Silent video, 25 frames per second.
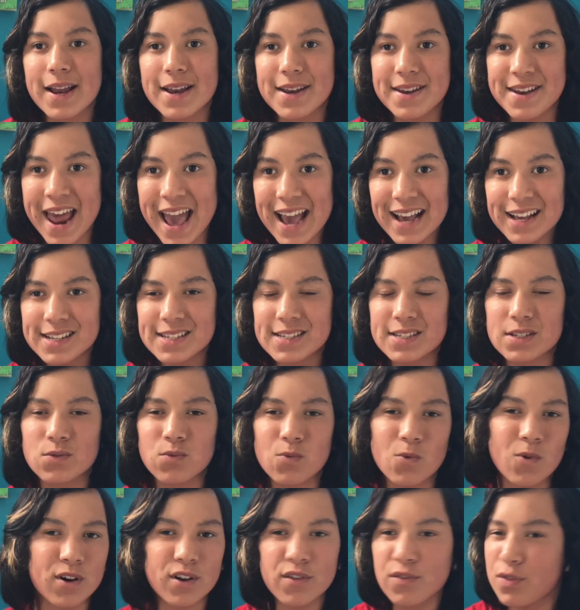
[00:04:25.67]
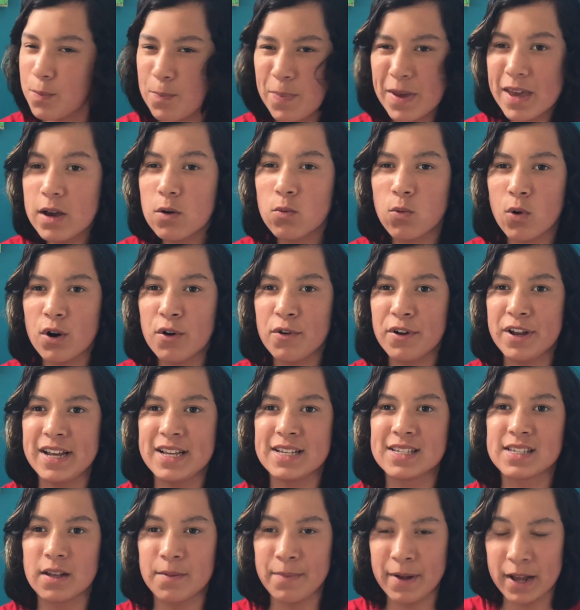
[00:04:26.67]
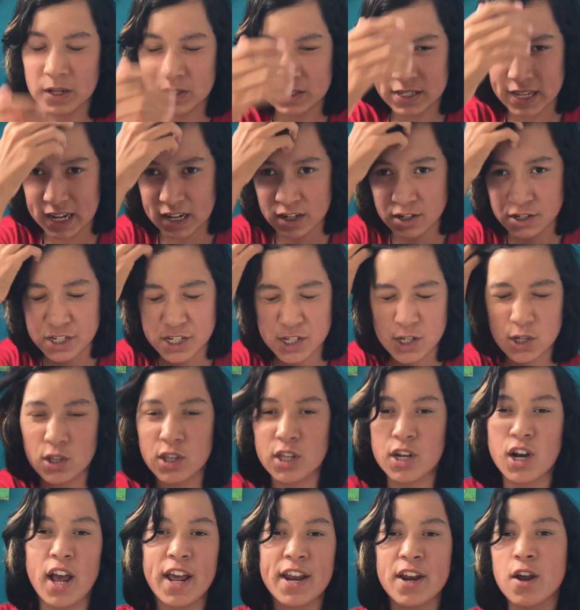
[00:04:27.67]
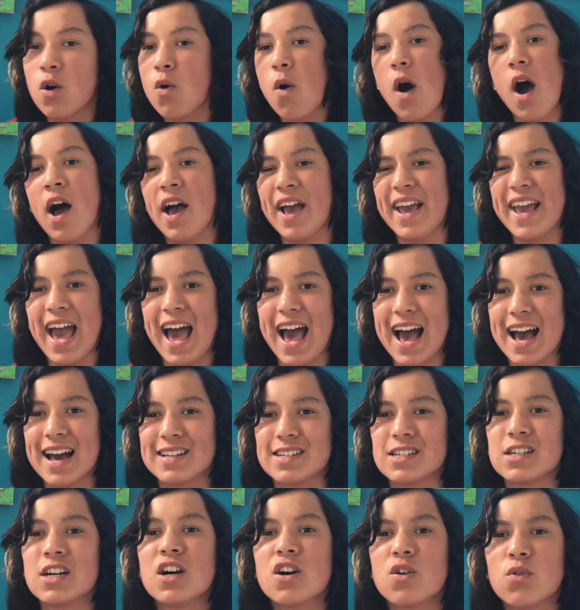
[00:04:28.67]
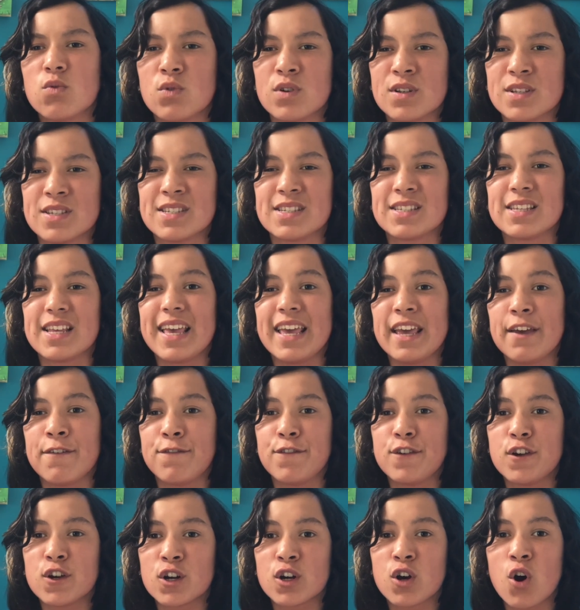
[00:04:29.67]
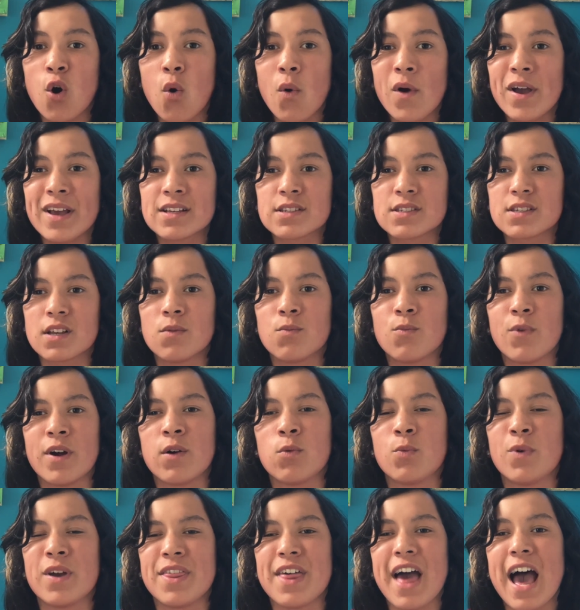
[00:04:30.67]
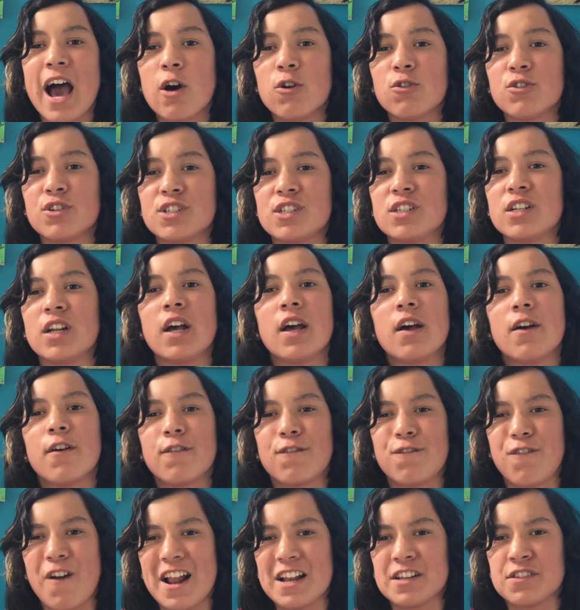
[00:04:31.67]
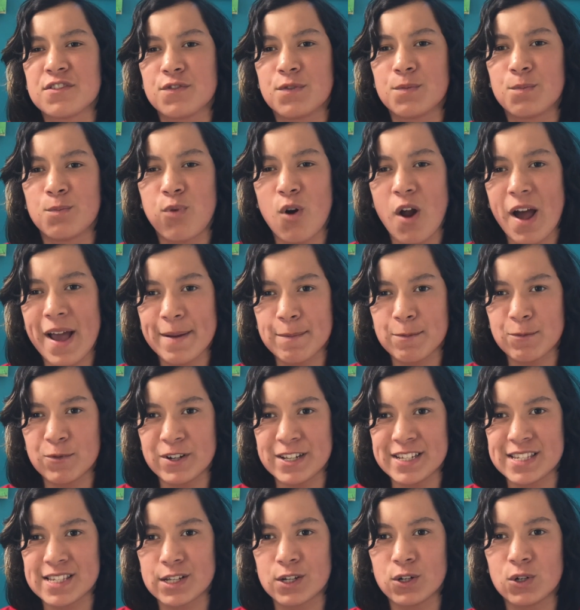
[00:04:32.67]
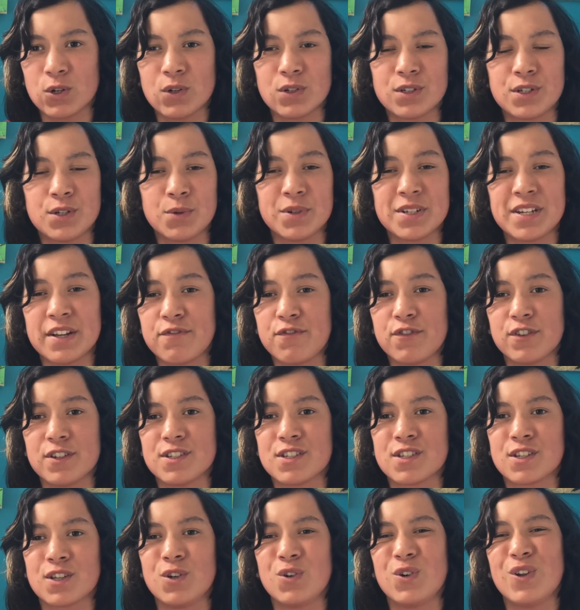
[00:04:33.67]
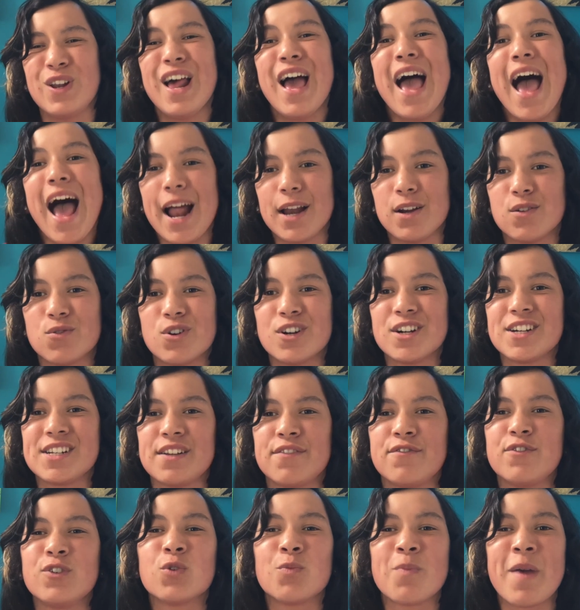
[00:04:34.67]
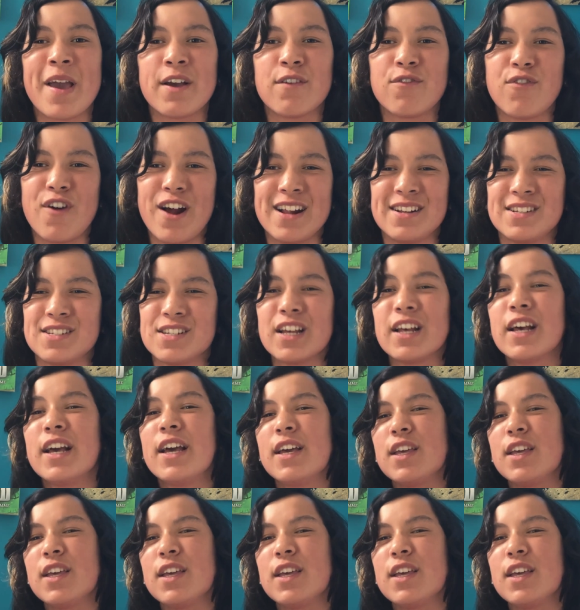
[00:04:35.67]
Next, one of the big worries about secondary school that I know I had was if you're going somewhere without friends from primary school to a different school, and you're worried if you'll make friends.